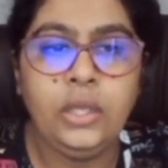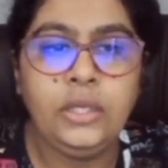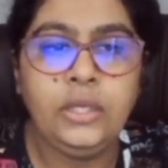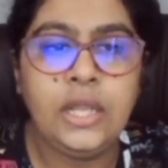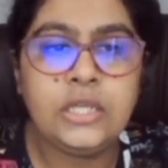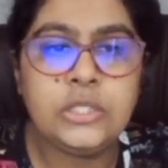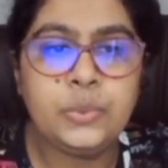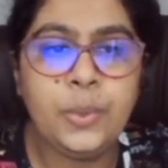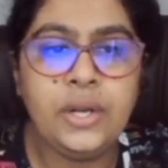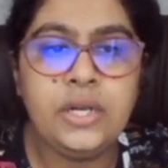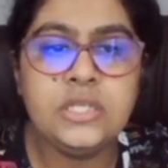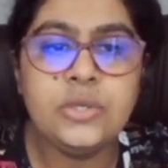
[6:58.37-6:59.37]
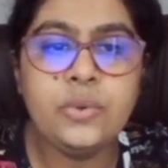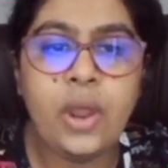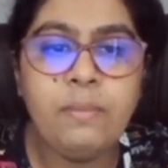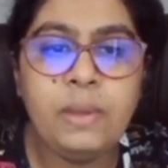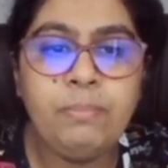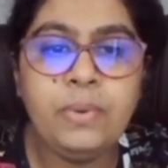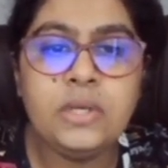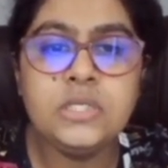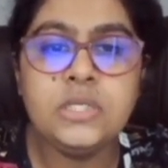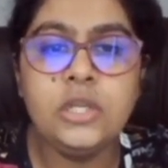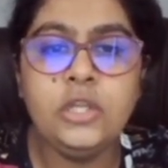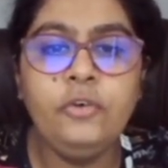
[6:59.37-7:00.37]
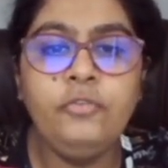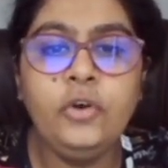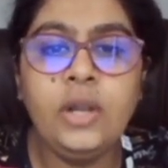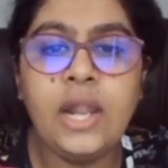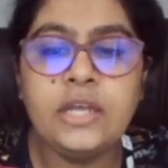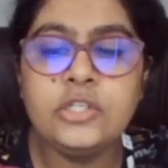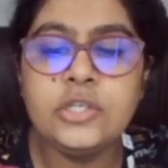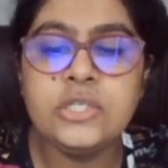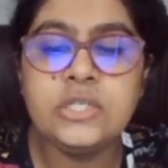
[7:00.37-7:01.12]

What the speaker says: Next one, describe a person you would like to